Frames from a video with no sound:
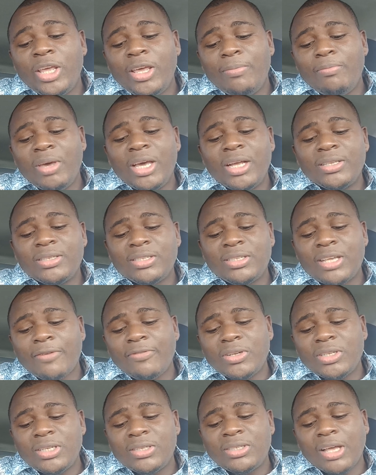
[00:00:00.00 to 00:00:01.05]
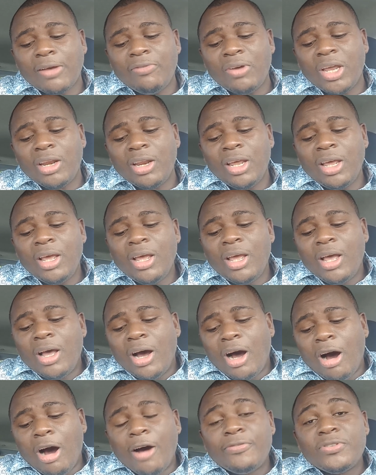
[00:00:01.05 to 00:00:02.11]
He made 77
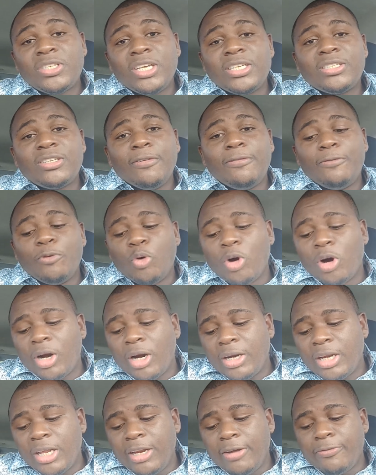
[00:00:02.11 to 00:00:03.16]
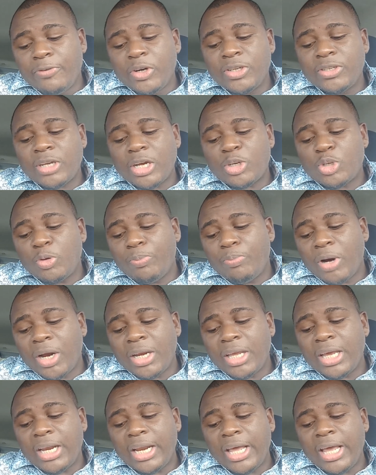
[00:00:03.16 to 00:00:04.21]
of 64 deliveries.
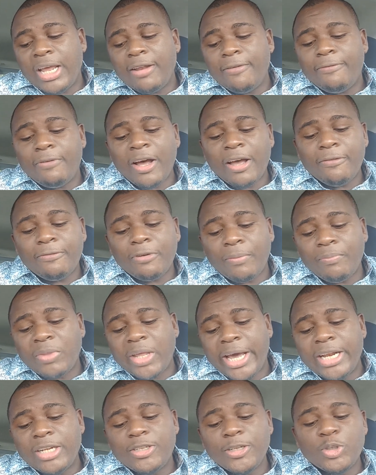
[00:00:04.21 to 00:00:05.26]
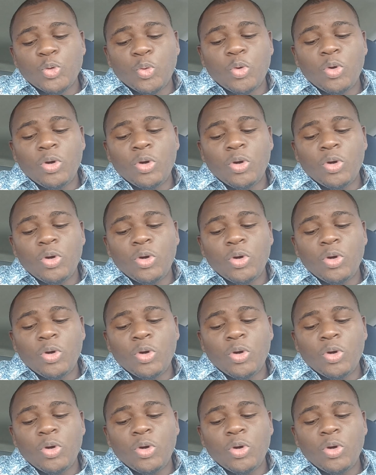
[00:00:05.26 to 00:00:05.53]
Shubman Gill 85 from 92.